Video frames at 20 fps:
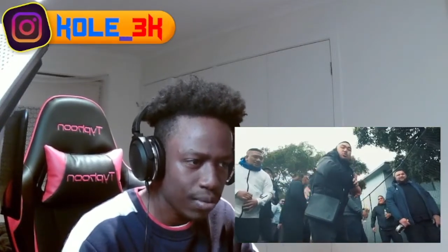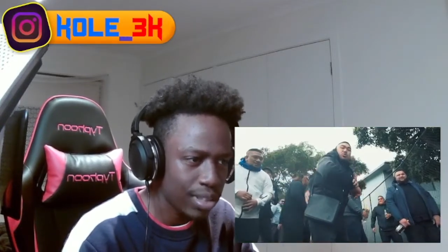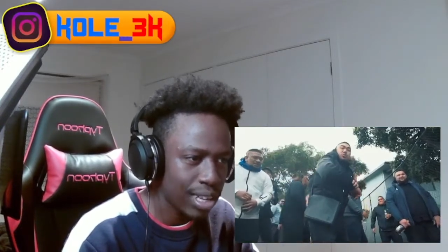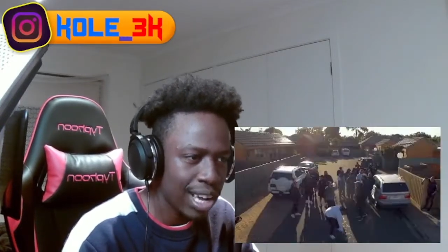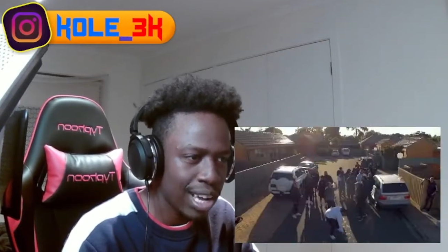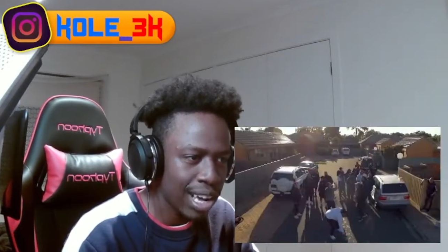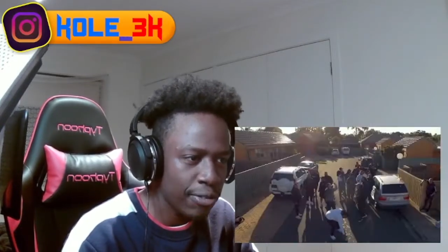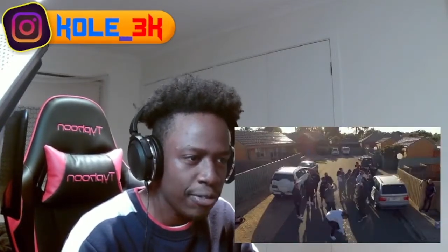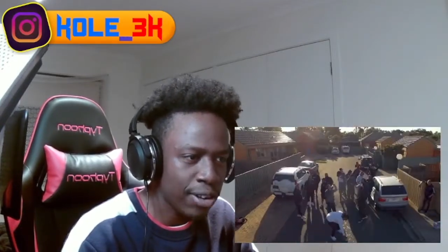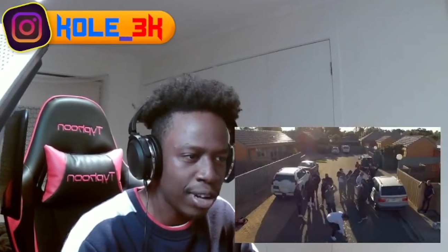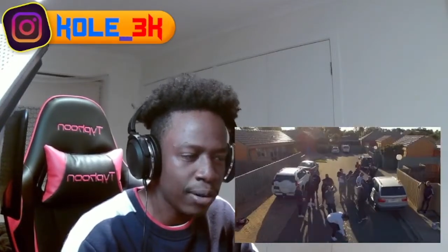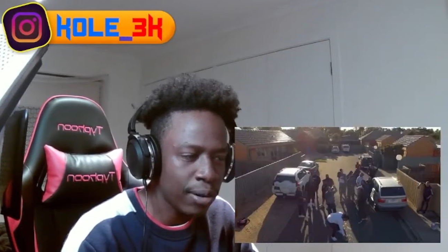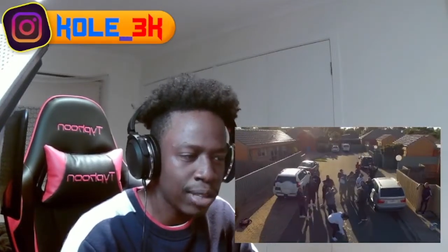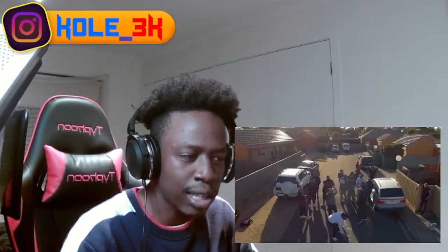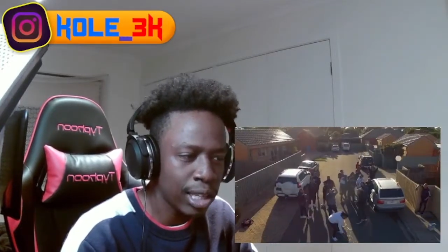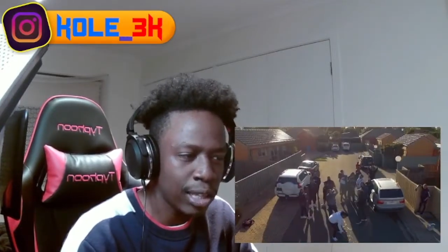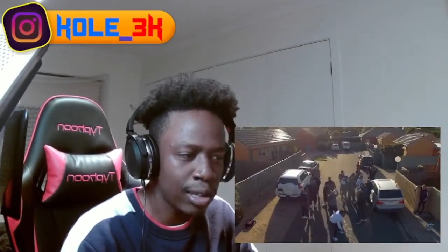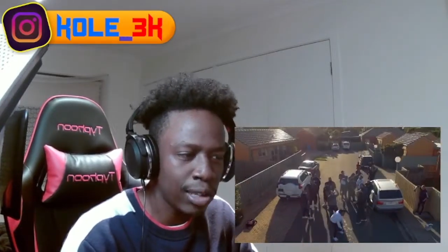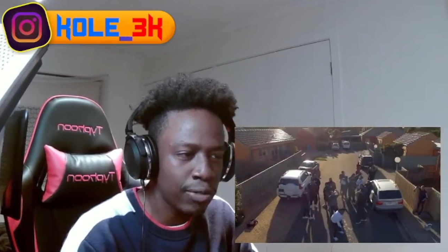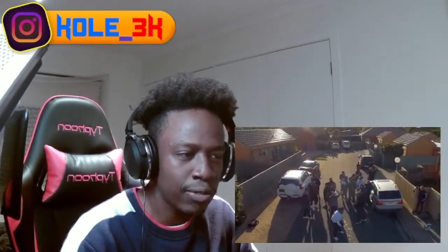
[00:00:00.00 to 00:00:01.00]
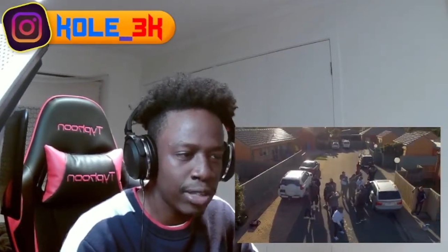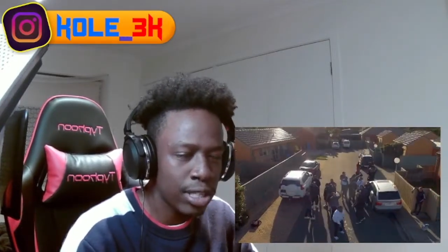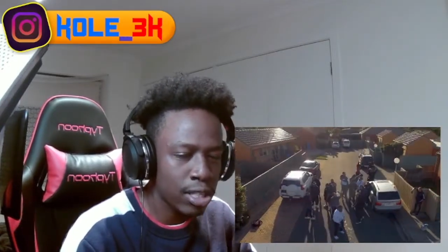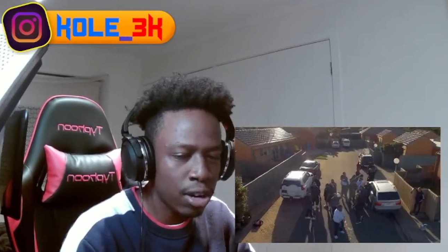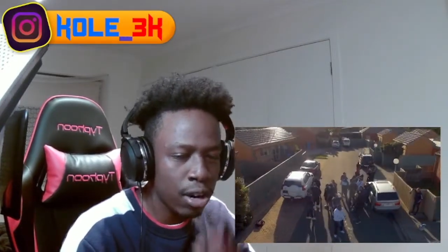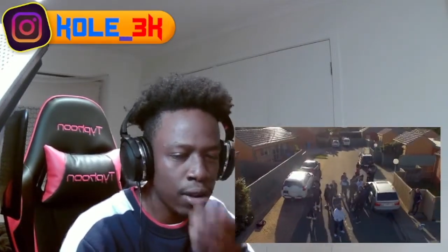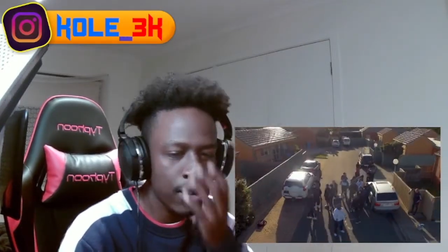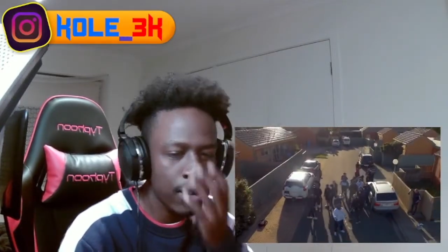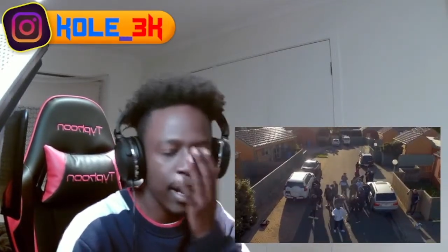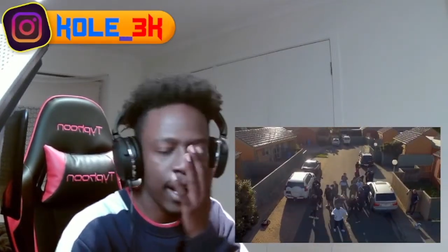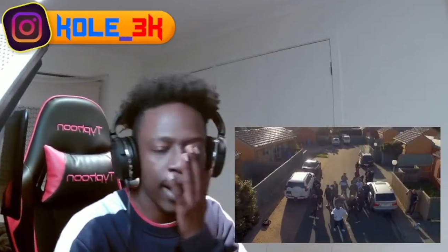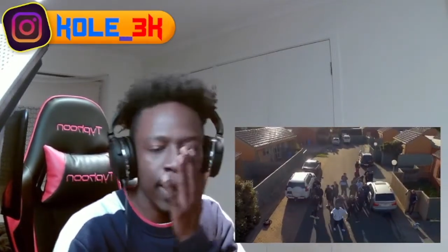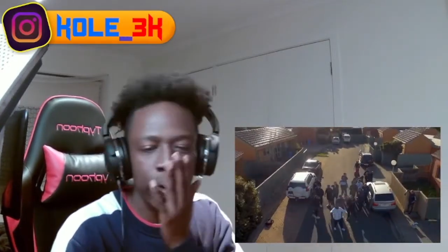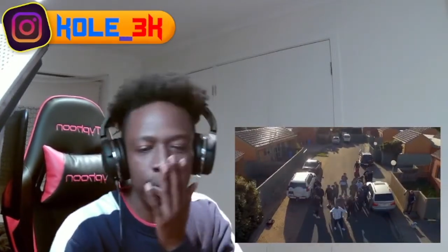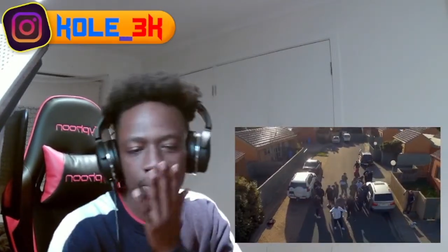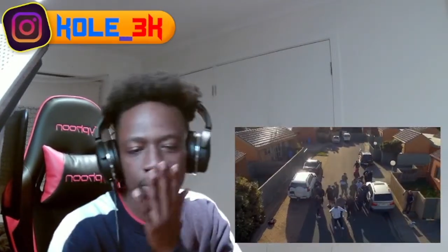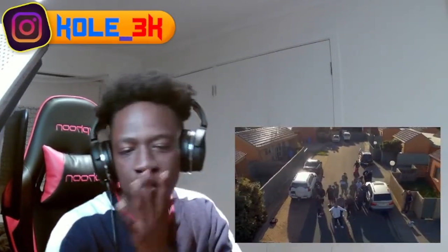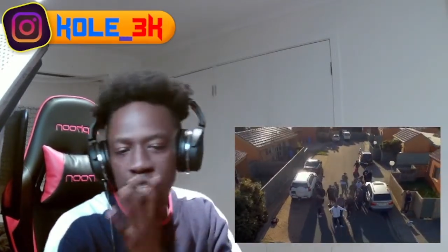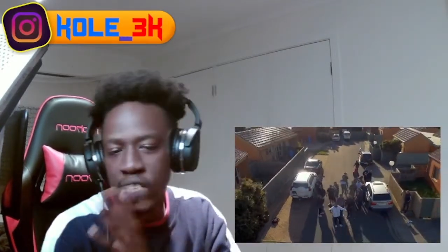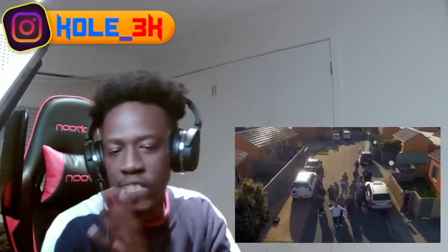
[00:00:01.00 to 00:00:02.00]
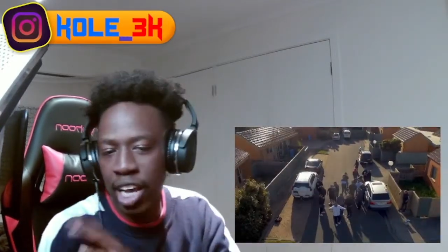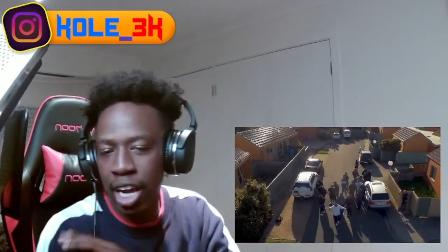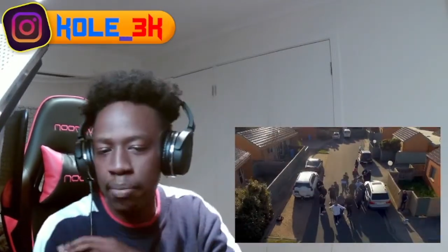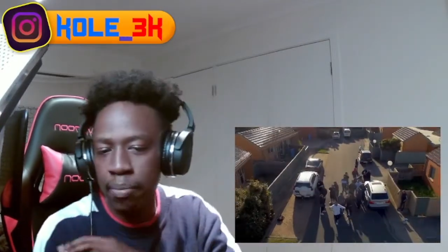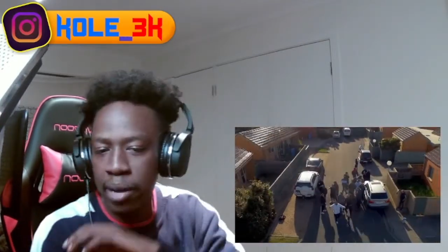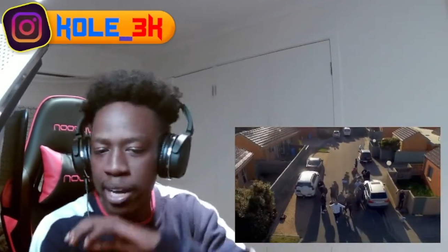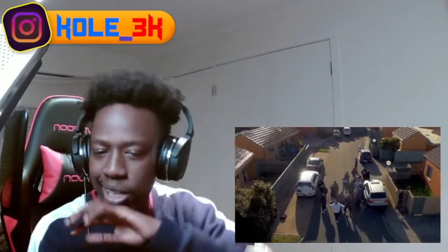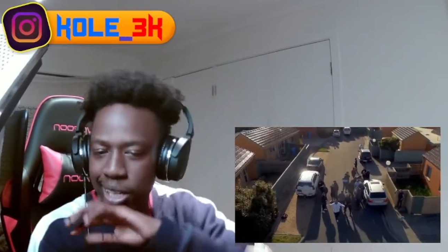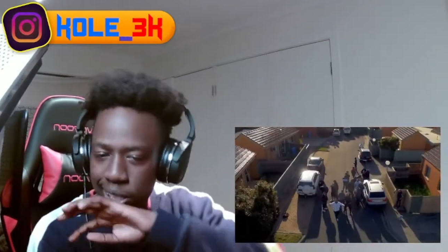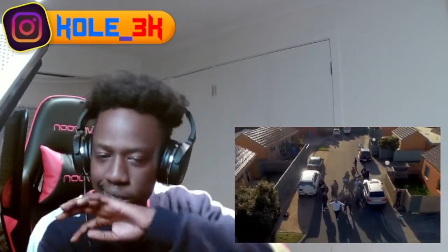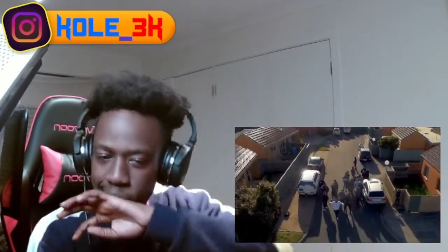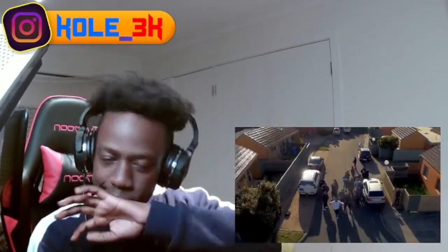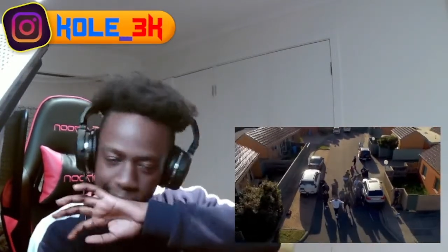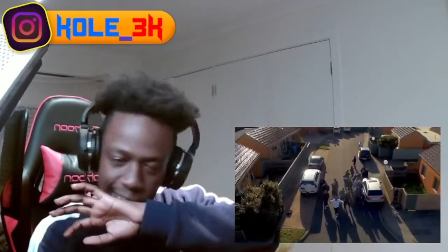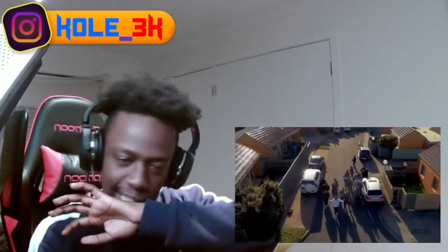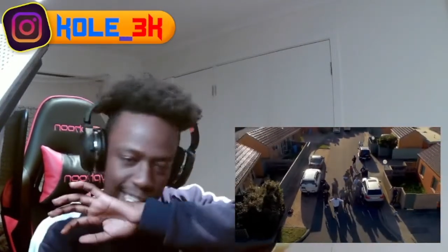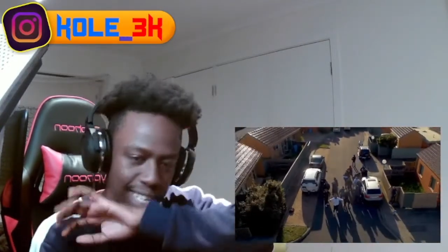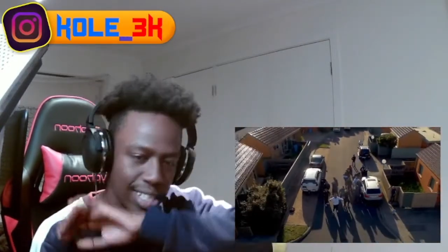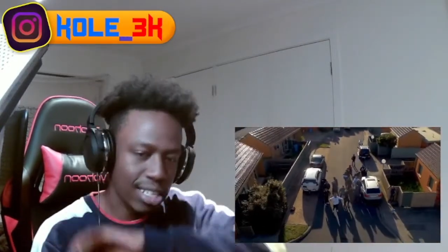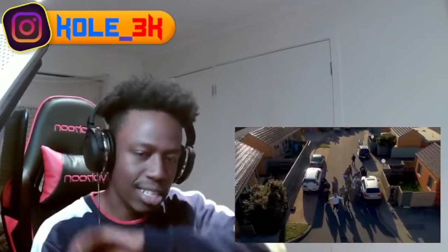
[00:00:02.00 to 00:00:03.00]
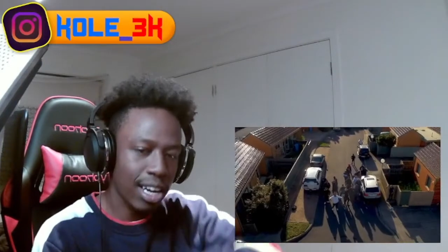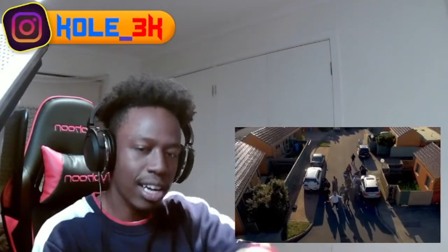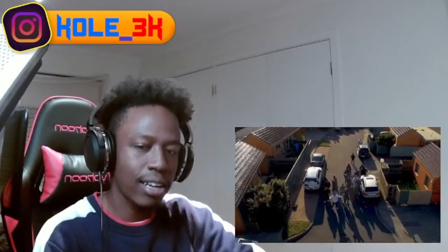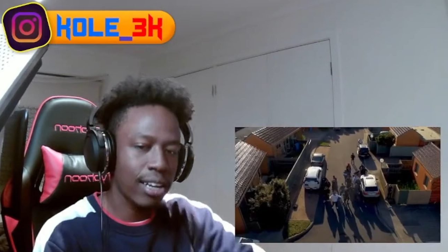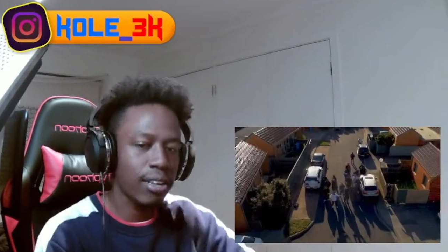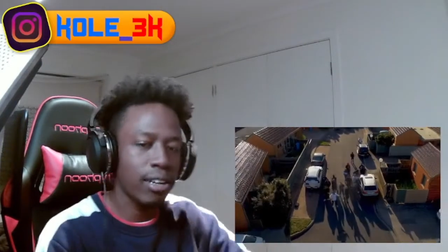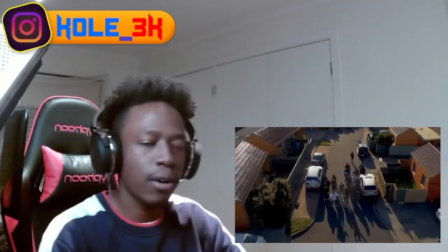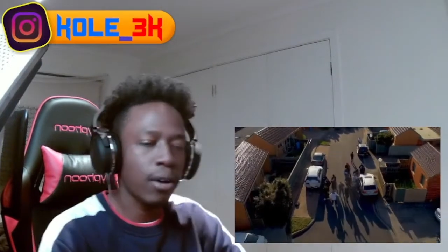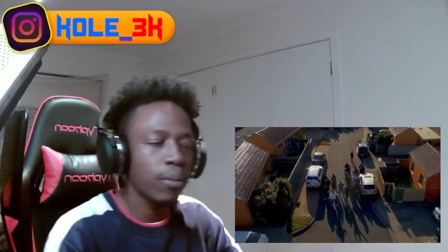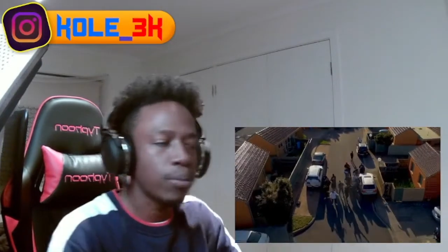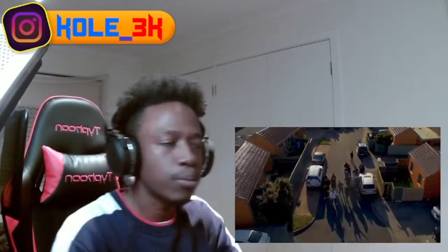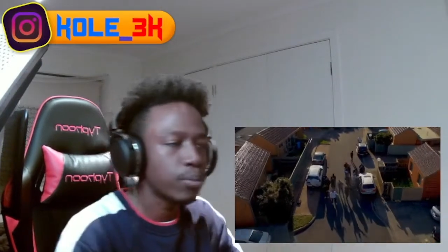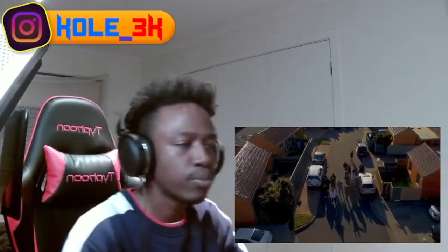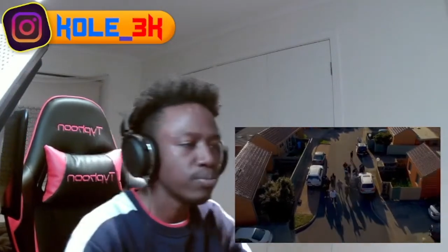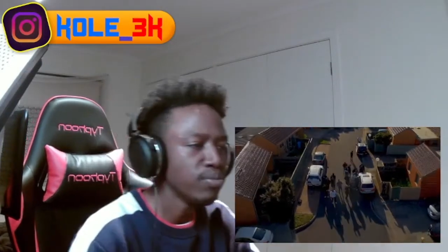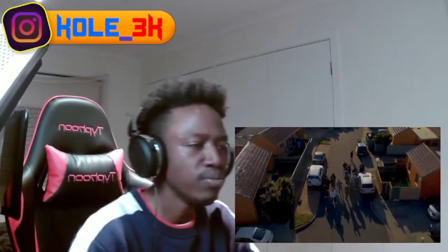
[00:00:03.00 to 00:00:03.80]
Yeah, I fuck with the Louis Vuitton side bag, you know, that shit tight, you know.